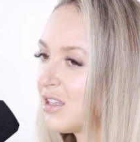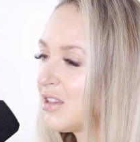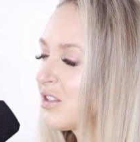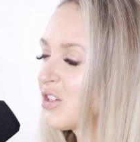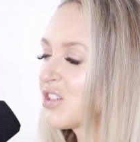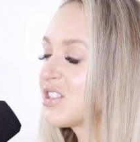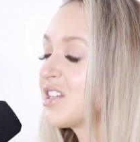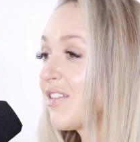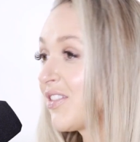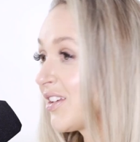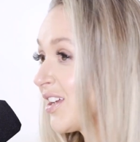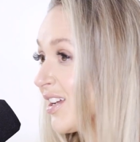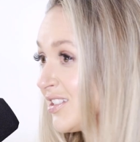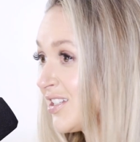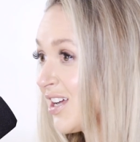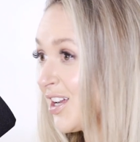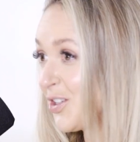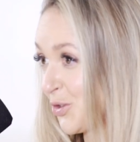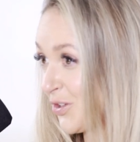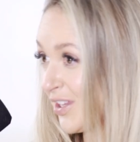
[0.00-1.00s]
There's nothing
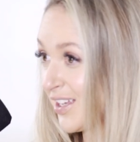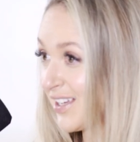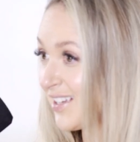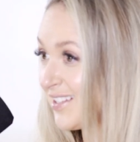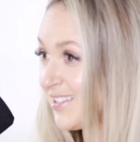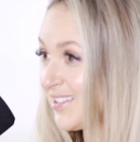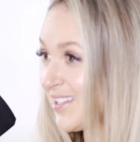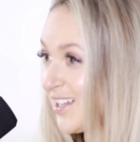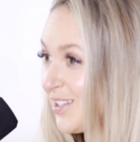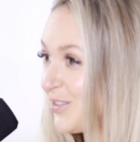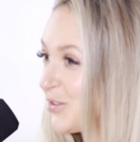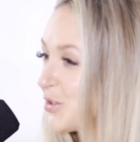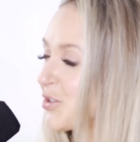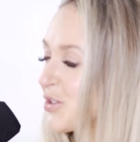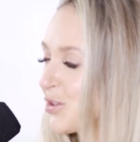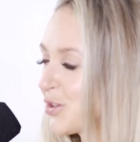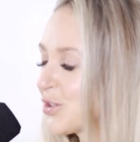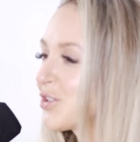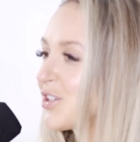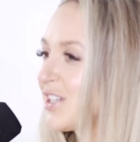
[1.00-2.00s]
untouched. Like I said,
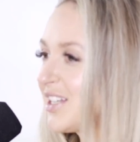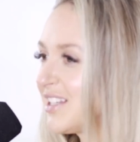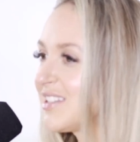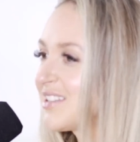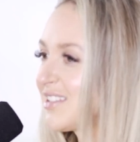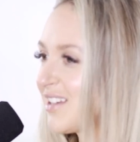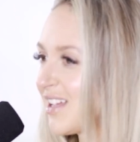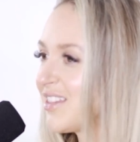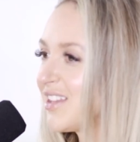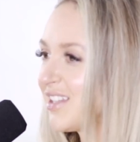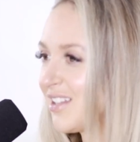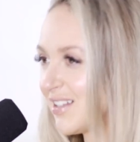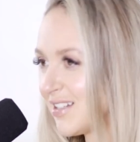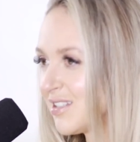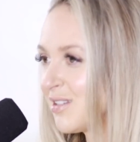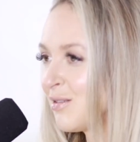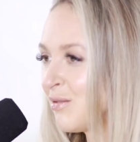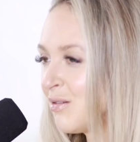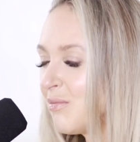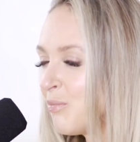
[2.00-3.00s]
there is
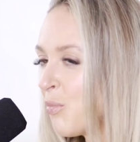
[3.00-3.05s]
nothing